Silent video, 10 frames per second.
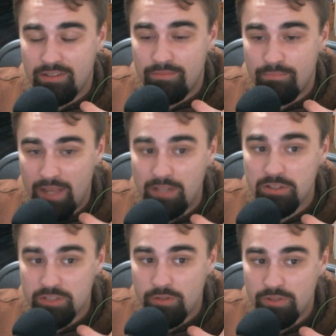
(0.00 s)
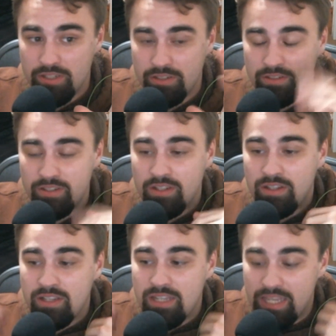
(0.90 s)
melatonin
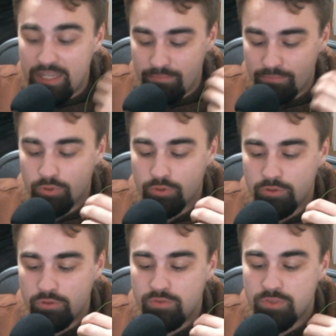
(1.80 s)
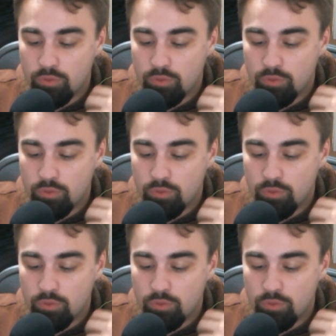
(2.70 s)
improves